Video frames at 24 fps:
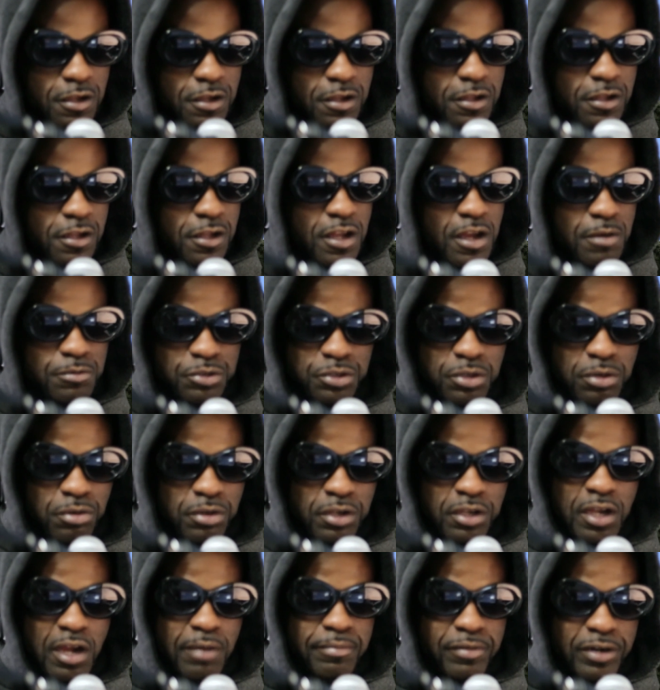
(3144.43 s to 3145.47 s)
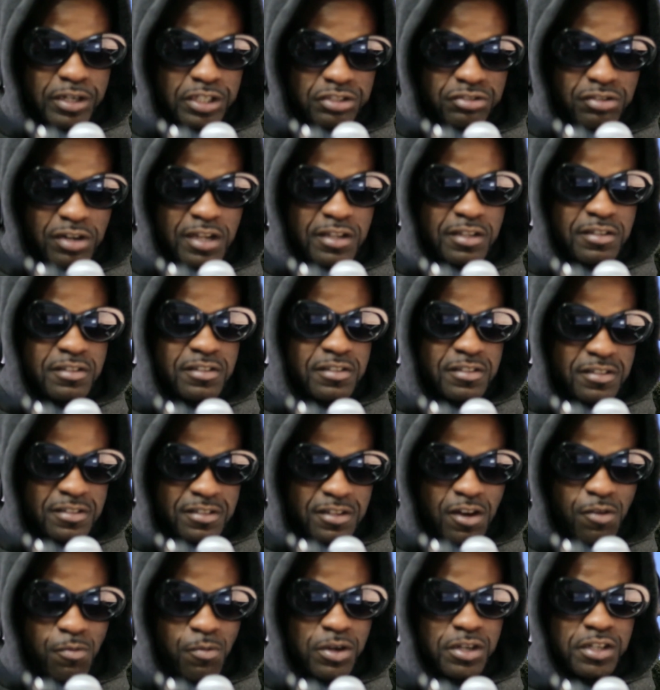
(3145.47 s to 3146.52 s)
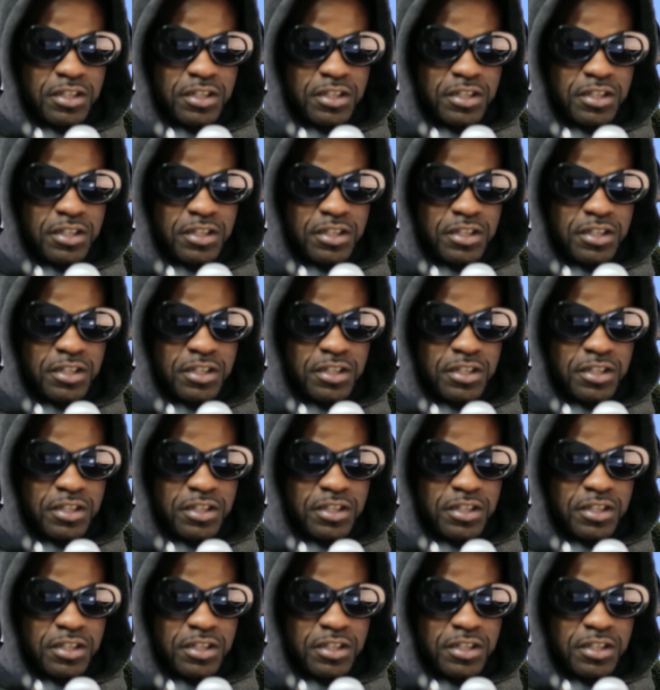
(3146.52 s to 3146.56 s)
I'm sure I'm gonna get a copyright strike on one of these